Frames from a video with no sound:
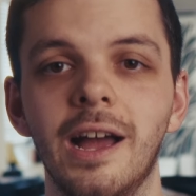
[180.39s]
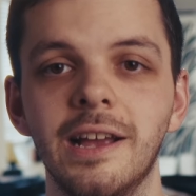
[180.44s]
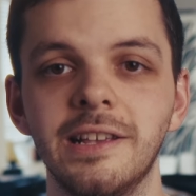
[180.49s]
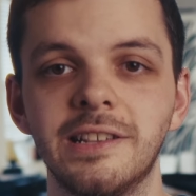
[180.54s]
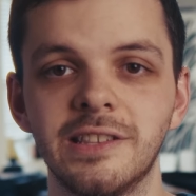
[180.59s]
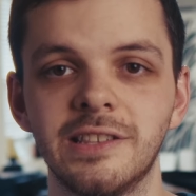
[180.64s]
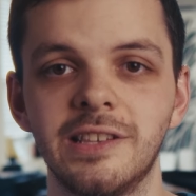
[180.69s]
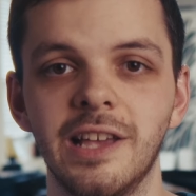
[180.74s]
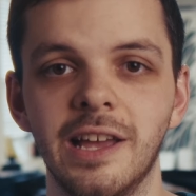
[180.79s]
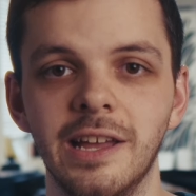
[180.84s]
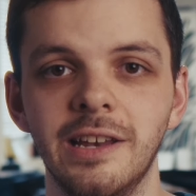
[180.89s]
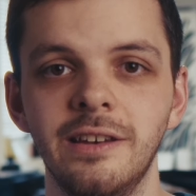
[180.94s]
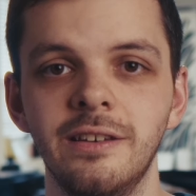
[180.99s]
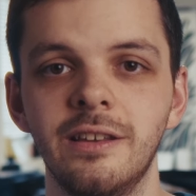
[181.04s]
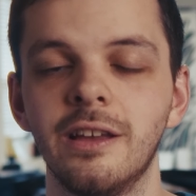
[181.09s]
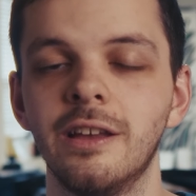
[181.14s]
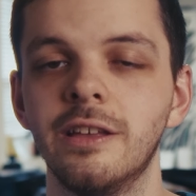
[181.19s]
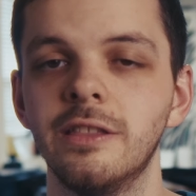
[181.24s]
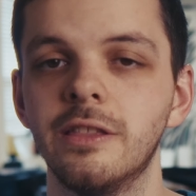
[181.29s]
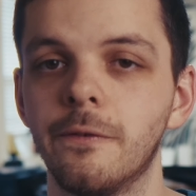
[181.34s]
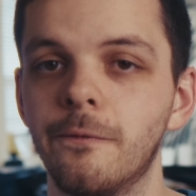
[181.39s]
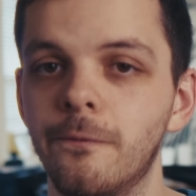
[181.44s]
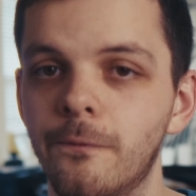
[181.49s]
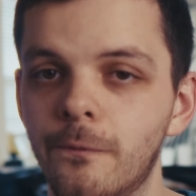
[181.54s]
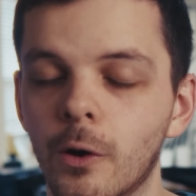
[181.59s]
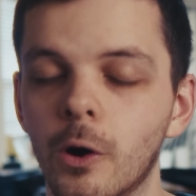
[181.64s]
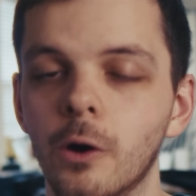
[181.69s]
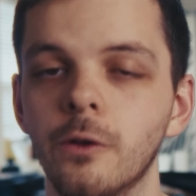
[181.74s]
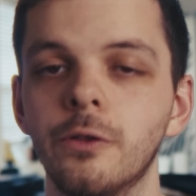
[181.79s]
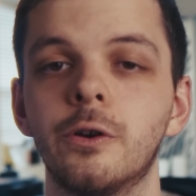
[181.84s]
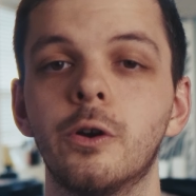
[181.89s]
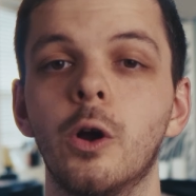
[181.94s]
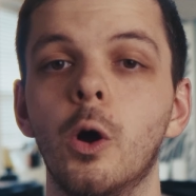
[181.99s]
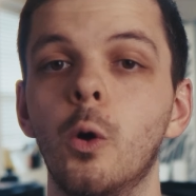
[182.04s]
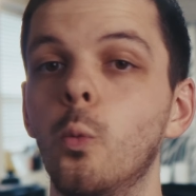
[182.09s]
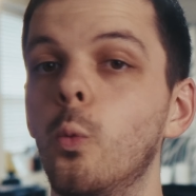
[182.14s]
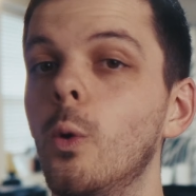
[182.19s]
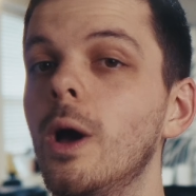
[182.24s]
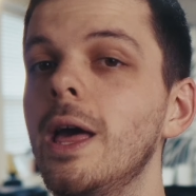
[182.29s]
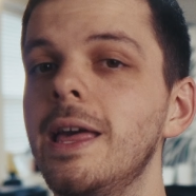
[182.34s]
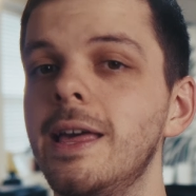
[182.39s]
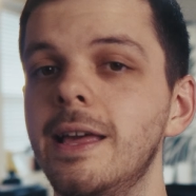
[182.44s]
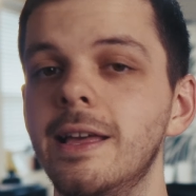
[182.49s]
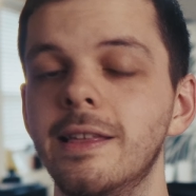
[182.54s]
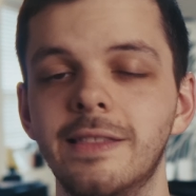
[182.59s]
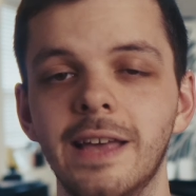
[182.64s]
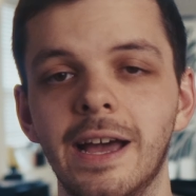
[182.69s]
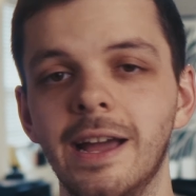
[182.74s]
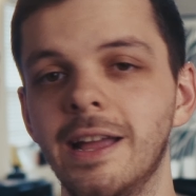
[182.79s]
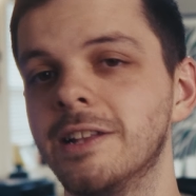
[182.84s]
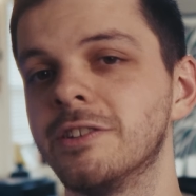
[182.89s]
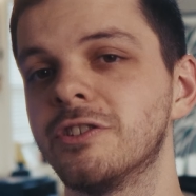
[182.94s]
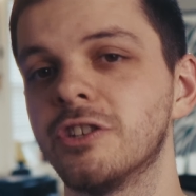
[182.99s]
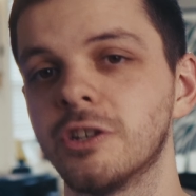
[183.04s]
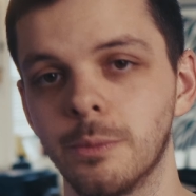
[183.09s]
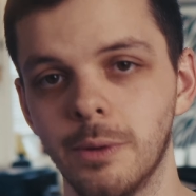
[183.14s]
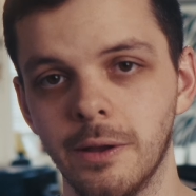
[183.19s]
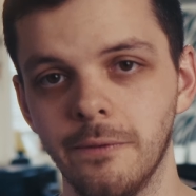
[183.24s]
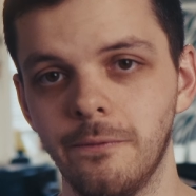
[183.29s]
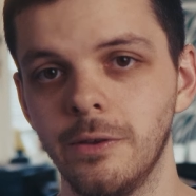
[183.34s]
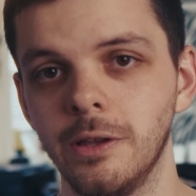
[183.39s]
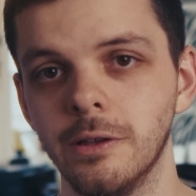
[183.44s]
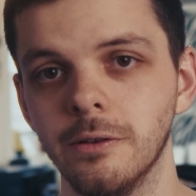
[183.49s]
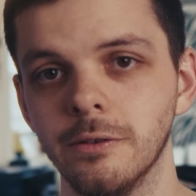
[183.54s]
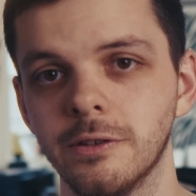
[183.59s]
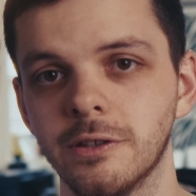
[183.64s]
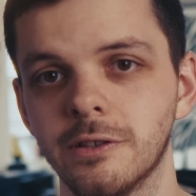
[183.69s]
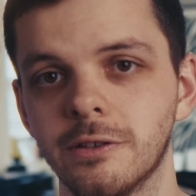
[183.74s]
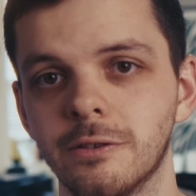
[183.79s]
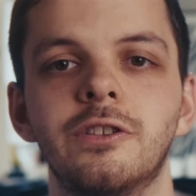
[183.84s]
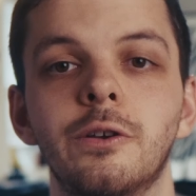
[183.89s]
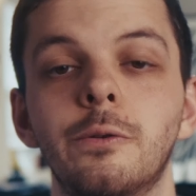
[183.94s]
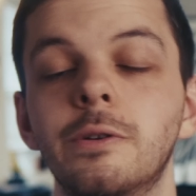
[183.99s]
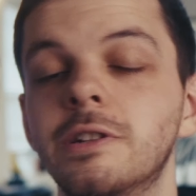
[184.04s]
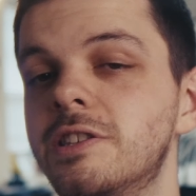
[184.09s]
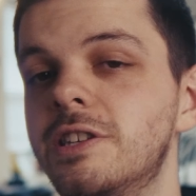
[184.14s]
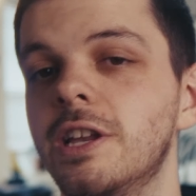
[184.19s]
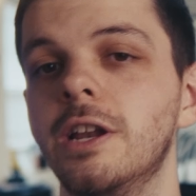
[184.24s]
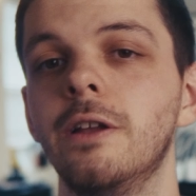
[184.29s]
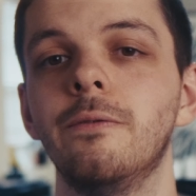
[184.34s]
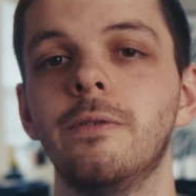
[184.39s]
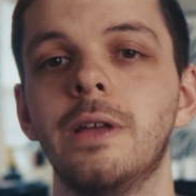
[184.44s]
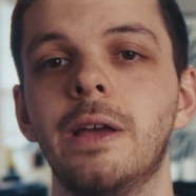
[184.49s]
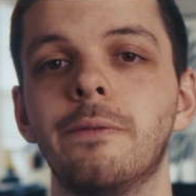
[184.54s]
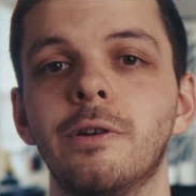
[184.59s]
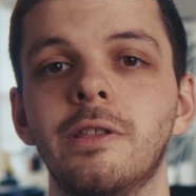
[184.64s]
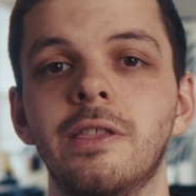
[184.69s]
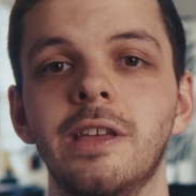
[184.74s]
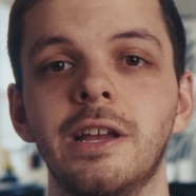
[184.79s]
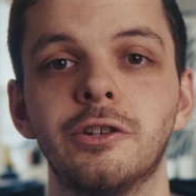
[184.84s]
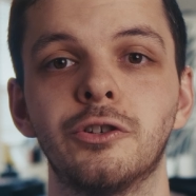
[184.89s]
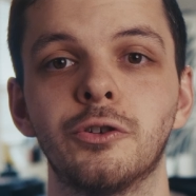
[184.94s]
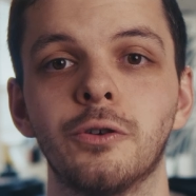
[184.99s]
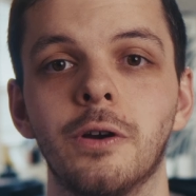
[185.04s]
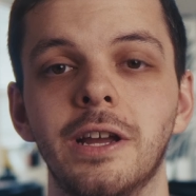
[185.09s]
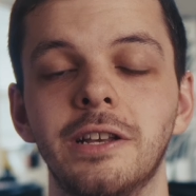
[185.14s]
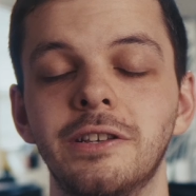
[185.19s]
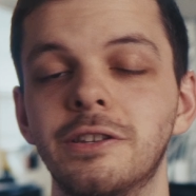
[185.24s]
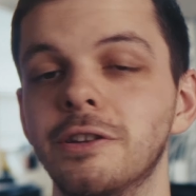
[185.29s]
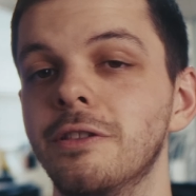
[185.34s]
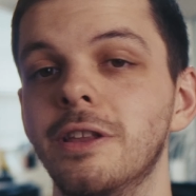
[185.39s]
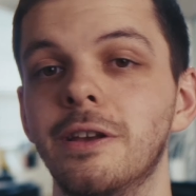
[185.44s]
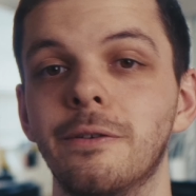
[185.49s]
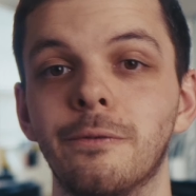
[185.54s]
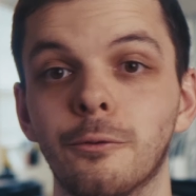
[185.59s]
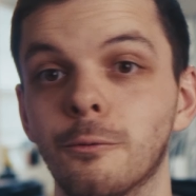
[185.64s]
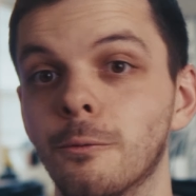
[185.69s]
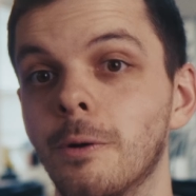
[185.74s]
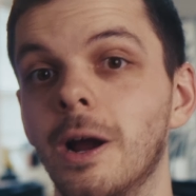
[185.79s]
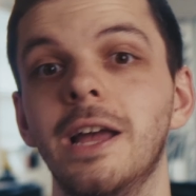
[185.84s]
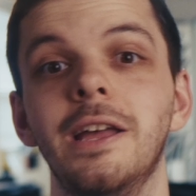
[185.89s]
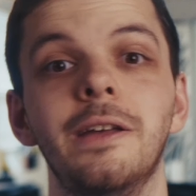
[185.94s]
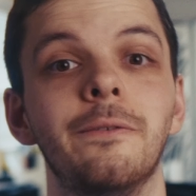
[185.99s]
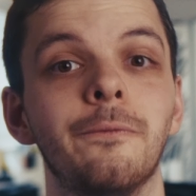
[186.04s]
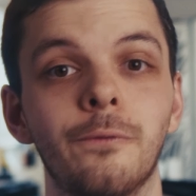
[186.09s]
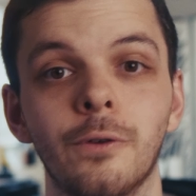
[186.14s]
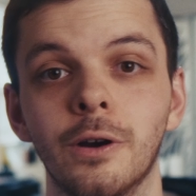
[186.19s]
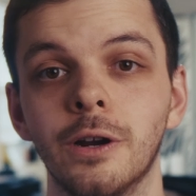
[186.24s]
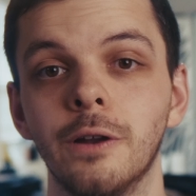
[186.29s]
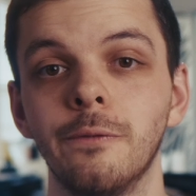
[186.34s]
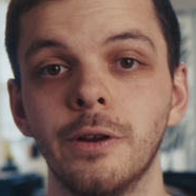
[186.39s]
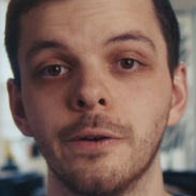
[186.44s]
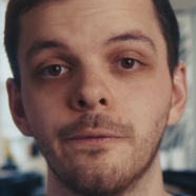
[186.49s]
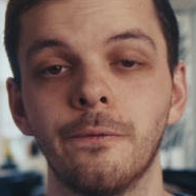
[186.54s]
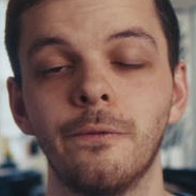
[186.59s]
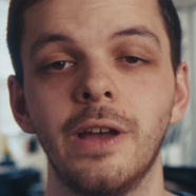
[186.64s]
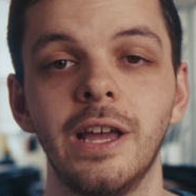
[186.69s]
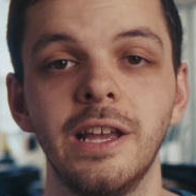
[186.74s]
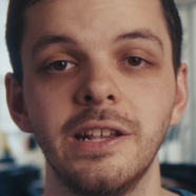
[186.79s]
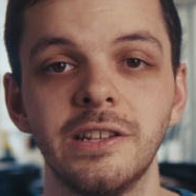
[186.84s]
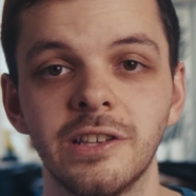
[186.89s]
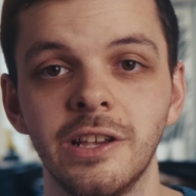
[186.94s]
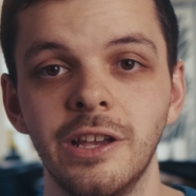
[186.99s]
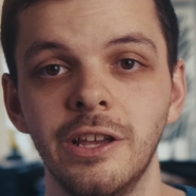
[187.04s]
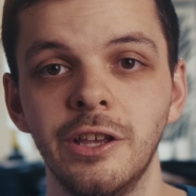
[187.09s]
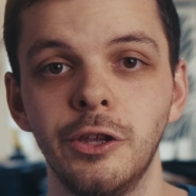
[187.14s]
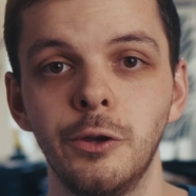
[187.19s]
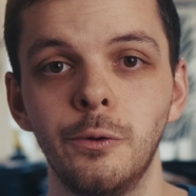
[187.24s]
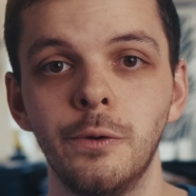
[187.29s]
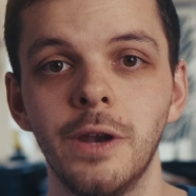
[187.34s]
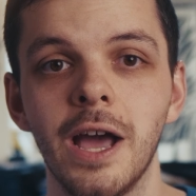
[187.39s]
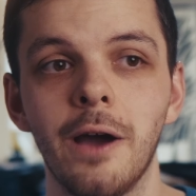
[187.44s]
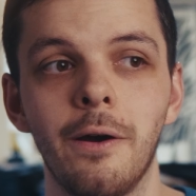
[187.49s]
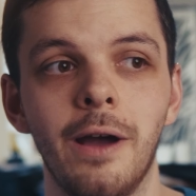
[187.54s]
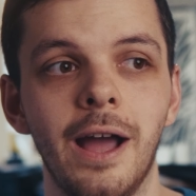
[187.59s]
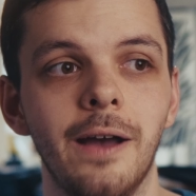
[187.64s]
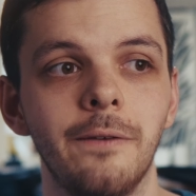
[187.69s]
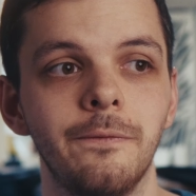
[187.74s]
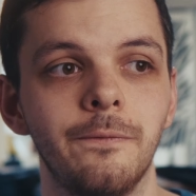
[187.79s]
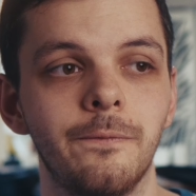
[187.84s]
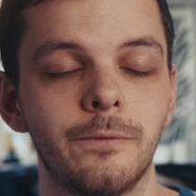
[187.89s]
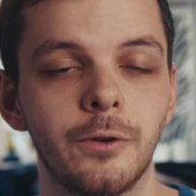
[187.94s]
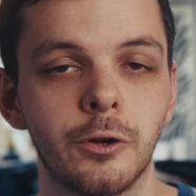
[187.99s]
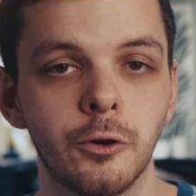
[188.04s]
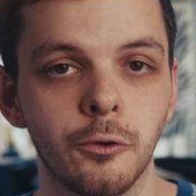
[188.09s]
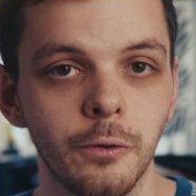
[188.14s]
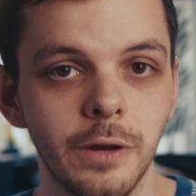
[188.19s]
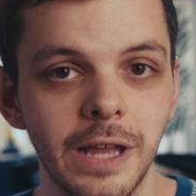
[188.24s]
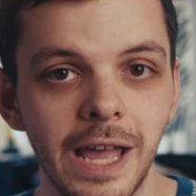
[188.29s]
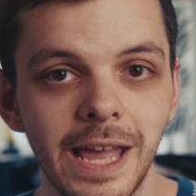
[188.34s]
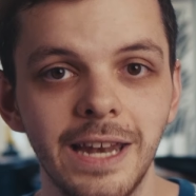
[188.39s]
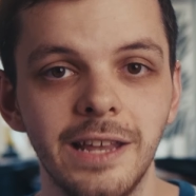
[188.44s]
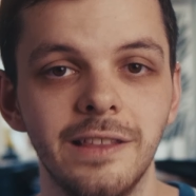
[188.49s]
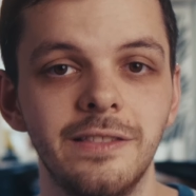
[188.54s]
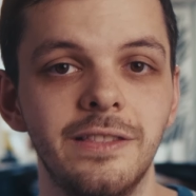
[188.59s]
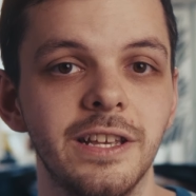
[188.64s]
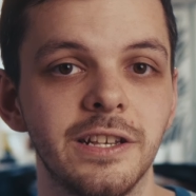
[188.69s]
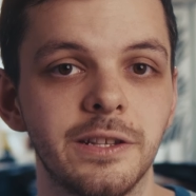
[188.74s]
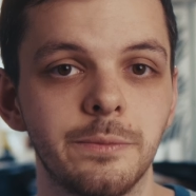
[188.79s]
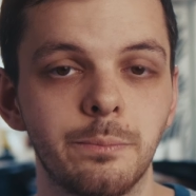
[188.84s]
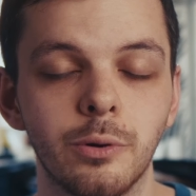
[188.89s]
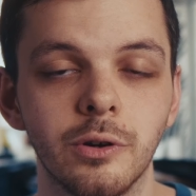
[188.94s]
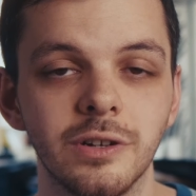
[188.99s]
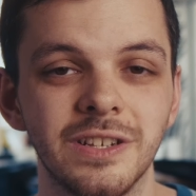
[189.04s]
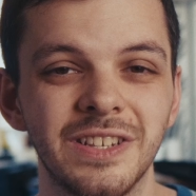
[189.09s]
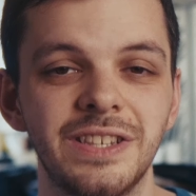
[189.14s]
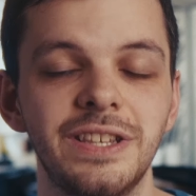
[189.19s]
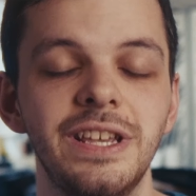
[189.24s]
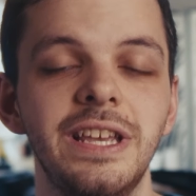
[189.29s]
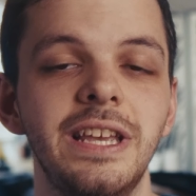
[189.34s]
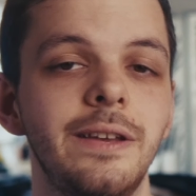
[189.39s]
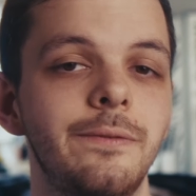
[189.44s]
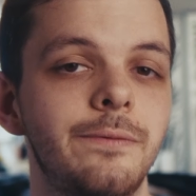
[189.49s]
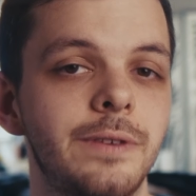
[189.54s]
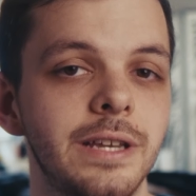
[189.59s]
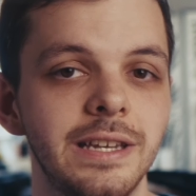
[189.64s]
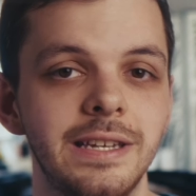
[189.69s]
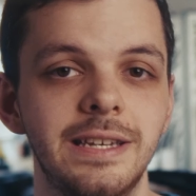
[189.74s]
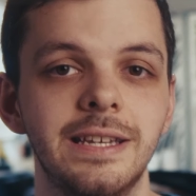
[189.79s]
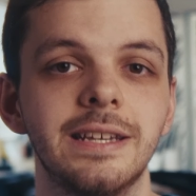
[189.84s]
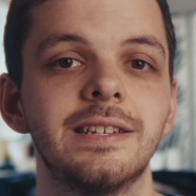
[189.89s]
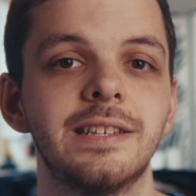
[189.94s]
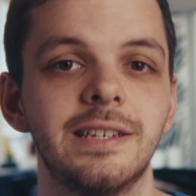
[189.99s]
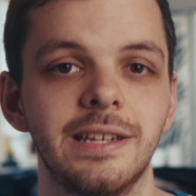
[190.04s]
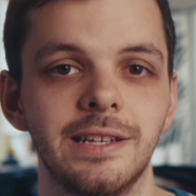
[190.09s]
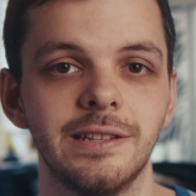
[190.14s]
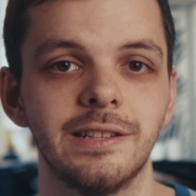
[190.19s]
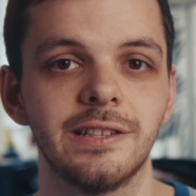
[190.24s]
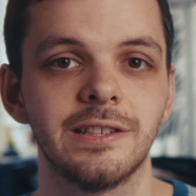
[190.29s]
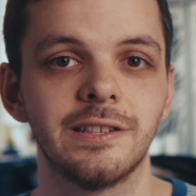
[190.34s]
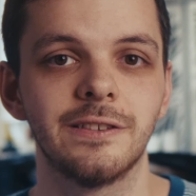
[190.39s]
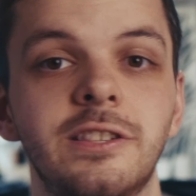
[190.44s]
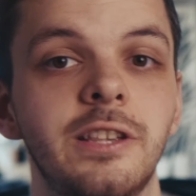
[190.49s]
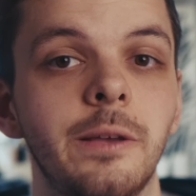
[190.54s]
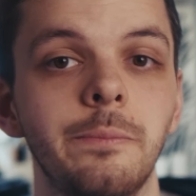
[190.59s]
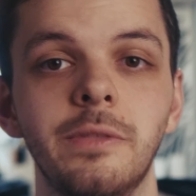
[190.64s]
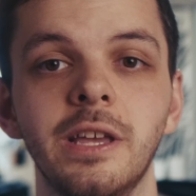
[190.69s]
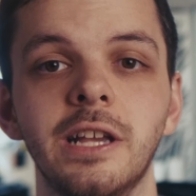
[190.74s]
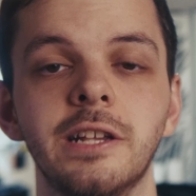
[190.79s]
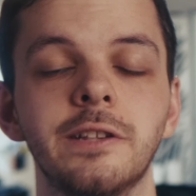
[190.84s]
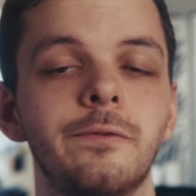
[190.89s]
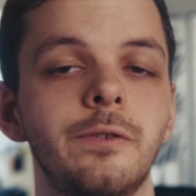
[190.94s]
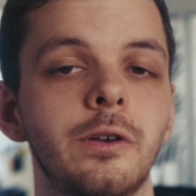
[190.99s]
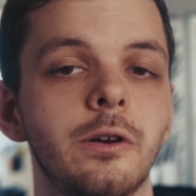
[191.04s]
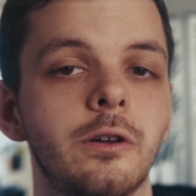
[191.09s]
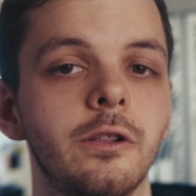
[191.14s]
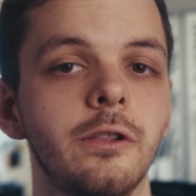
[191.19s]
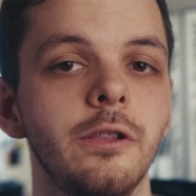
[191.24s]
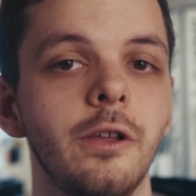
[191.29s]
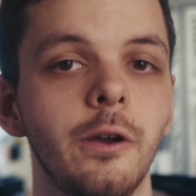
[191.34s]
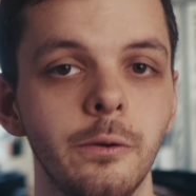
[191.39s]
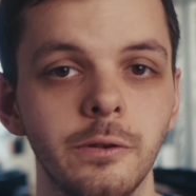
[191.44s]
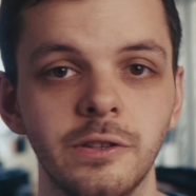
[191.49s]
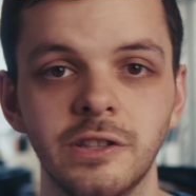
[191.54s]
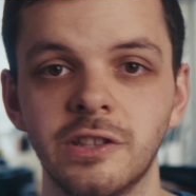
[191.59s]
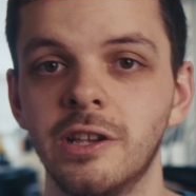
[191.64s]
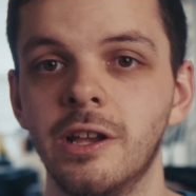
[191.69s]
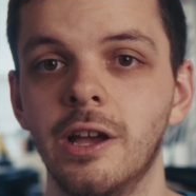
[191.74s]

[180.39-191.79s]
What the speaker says: I send, the farther away that instrument feels. So instead of everything trying to live right in front of your face, you now have created this perceived distance. Some things feel close,